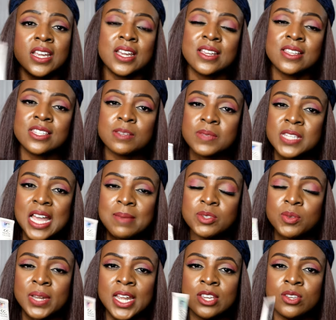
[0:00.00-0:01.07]
Sometimes
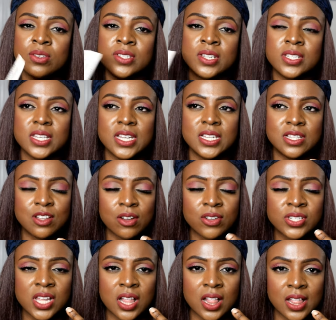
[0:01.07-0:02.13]
when I use it, it does
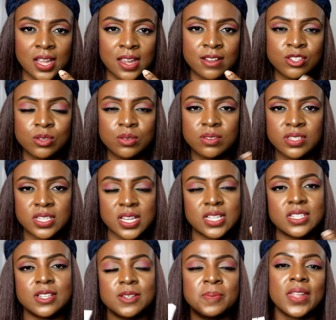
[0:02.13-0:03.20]
cling to
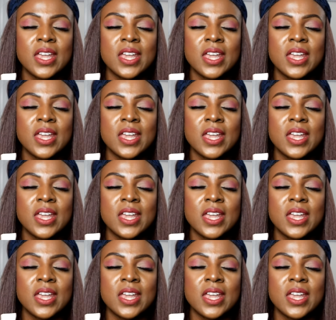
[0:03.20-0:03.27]
certain